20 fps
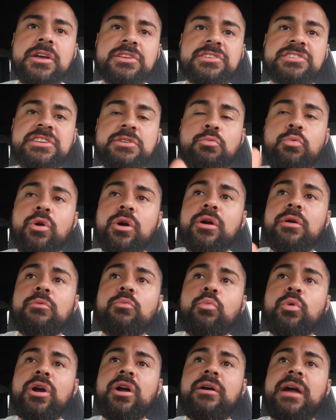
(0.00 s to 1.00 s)
See,
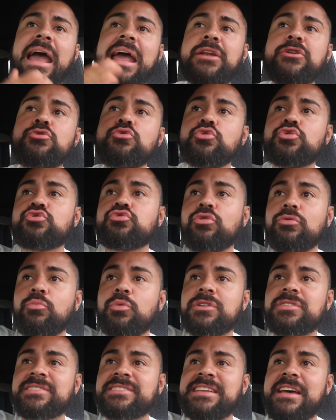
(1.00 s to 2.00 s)
we're at neutral.
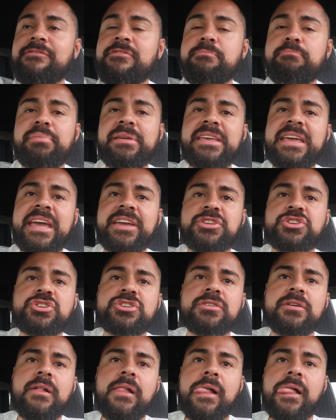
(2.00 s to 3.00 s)
We're 7
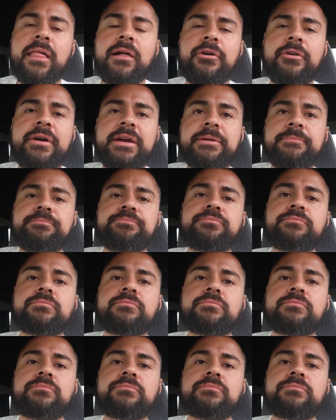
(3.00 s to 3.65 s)
pH. All right,